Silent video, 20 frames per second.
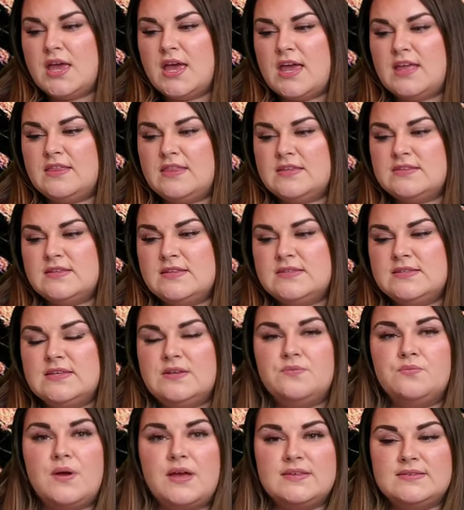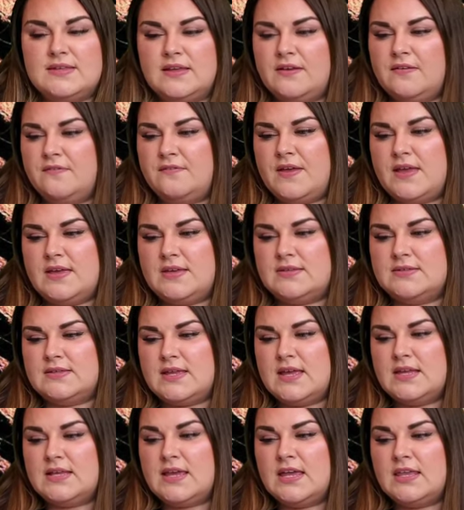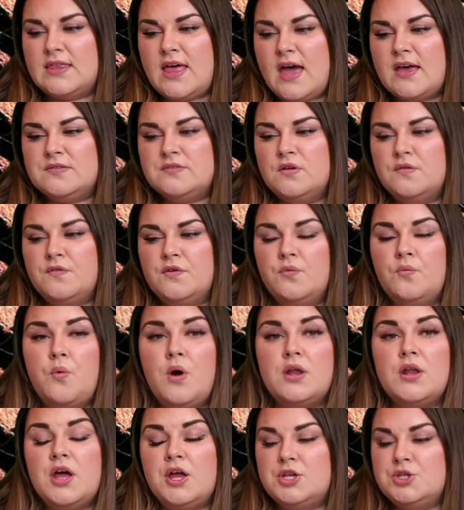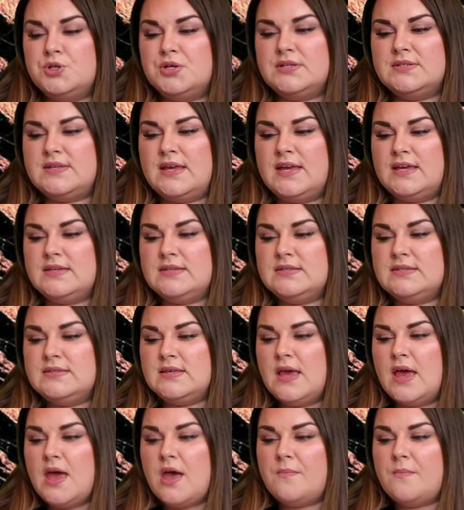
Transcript: and this is the resting phase and can last over 100 days